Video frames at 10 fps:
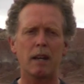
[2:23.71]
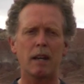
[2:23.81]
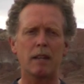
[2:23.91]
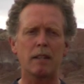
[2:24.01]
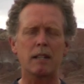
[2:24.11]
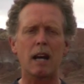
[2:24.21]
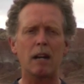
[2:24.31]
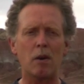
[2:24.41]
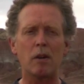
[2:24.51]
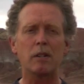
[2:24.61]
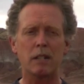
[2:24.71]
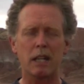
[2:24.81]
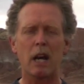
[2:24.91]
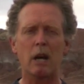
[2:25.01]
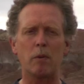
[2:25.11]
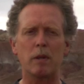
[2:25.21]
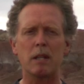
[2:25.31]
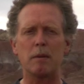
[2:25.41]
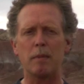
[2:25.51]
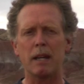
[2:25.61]
and that I long to carry
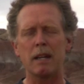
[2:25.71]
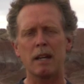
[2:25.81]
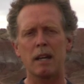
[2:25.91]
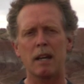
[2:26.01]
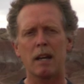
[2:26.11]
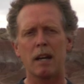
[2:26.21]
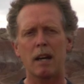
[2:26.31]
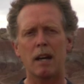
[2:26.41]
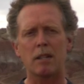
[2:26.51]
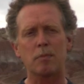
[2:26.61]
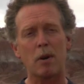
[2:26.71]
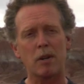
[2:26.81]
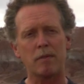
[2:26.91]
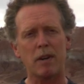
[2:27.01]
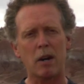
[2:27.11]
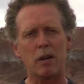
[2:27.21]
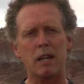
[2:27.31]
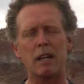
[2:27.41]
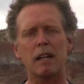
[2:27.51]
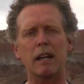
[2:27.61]
within me as part of our
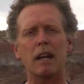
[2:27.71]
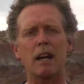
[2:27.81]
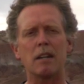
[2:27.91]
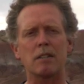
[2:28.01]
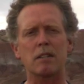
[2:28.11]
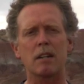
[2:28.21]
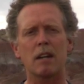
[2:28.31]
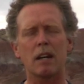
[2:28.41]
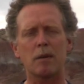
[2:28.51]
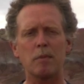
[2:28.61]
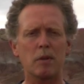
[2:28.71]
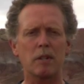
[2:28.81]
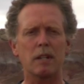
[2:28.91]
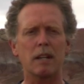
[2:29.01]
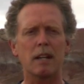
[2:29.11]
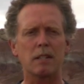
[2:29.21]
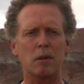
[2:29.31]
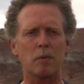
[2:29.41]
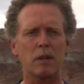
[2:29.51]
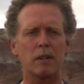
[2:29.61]
healing as a community and as
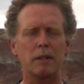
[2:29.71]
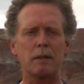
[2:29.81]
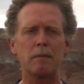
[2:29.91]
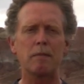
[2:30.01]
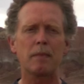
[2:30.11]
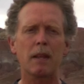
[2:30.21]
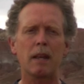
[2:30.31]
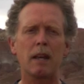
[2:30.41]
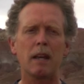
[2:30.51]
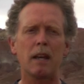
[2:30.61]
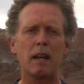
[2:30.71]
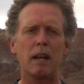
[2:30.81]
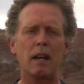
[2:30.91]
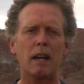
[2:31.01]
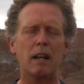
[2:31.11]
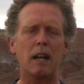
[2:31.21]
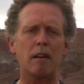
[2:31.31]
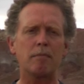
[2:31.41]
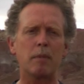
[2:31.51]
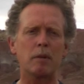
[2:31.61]
a world? And
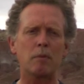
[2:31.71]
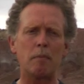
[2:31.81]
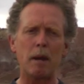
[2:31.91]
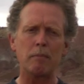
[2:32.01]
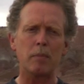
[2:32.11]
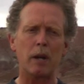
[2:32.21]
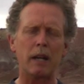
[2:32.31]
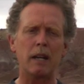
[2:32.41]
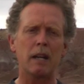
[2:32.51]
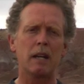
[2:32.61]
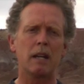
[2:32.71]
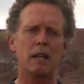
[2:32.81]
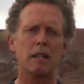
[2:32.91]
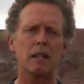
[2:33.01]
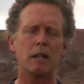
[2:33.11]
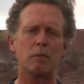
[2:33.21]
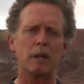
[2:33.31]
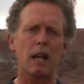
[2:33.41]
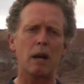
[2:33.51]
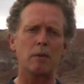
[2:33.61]
I've been remembering that
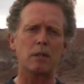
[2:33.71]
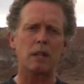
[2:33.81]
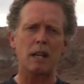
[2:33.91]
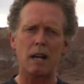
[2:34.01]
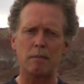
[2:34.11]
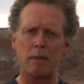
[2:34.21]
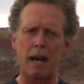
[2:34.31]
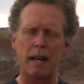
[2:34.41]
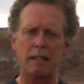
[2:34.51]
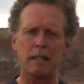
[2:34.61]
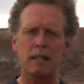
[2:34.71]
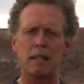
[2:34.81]
when I was a young man,